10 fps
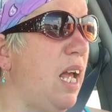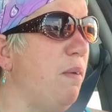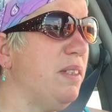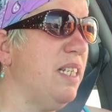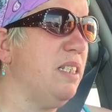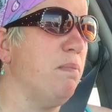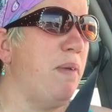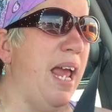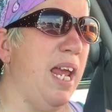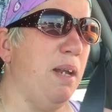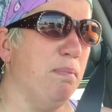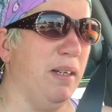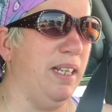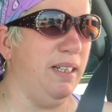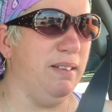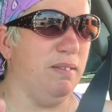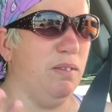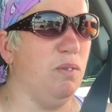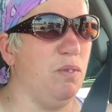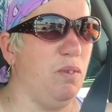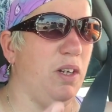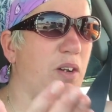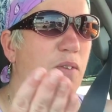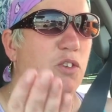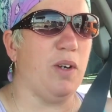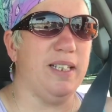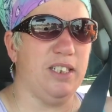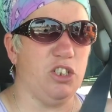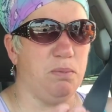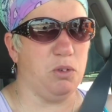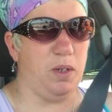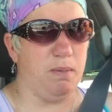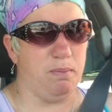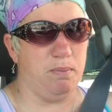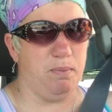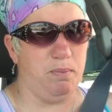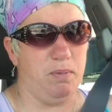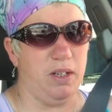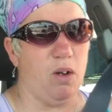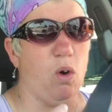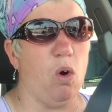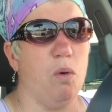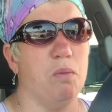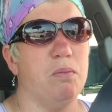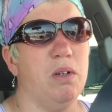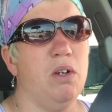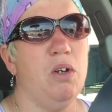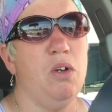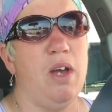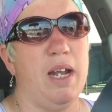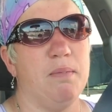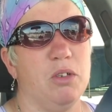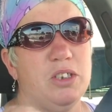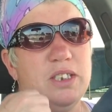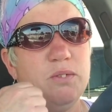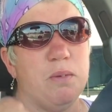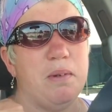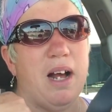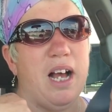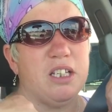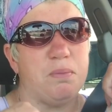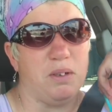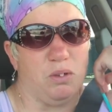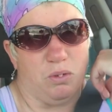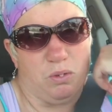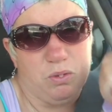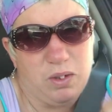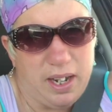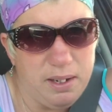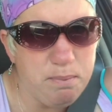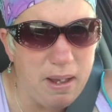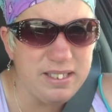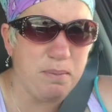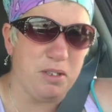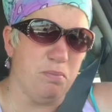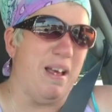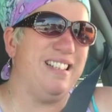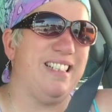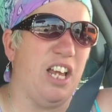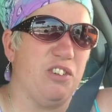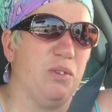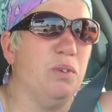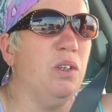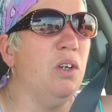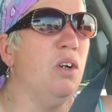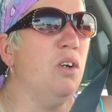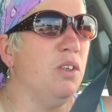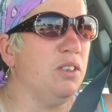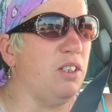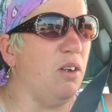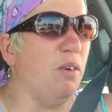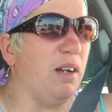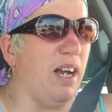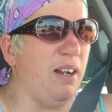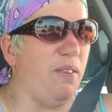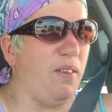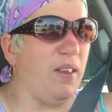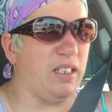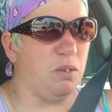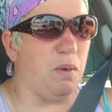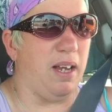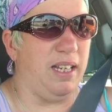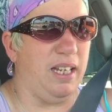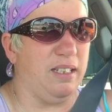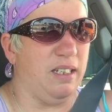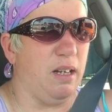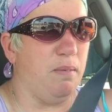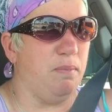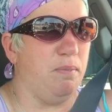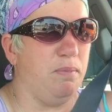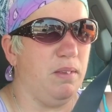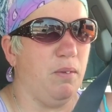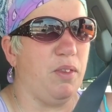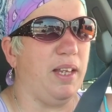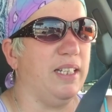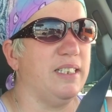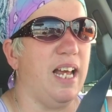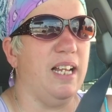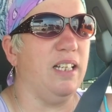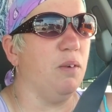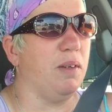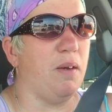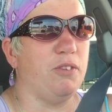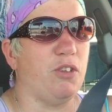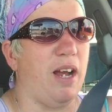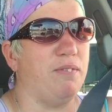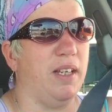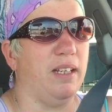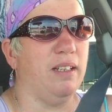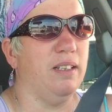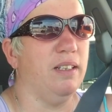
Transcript: he was in some pain, but you know, the transition between him, you know, home and emergency room and hospital kind of messed up his med schedule. So I kind of think that's why he ended up with like a 10. Here we go, traffic.